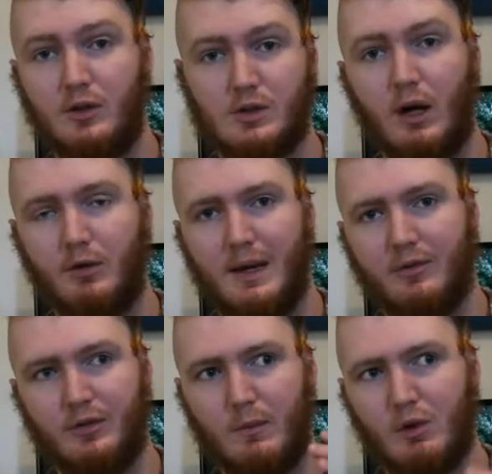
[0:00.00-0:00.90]
So other
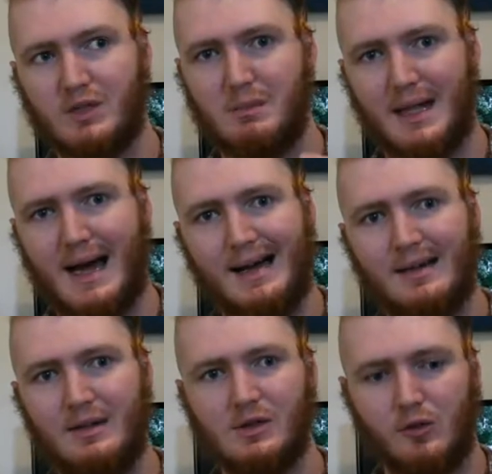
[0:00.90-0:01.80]
penguins are mostly black,
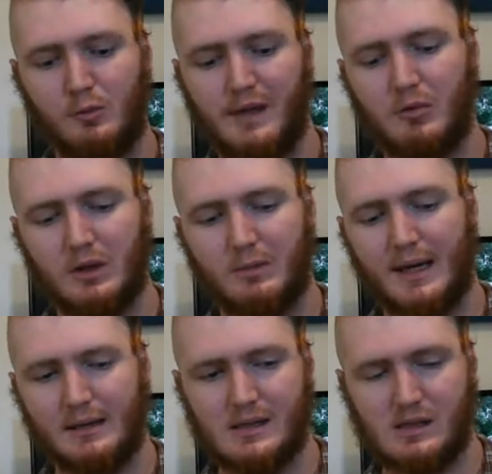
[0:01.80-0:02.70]
so they'll blend in with the
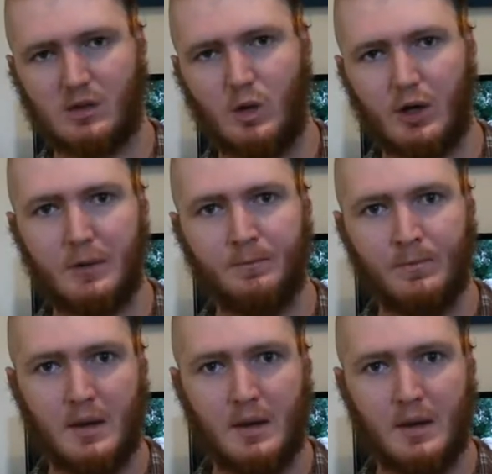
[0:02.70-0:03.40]
blackness of the water.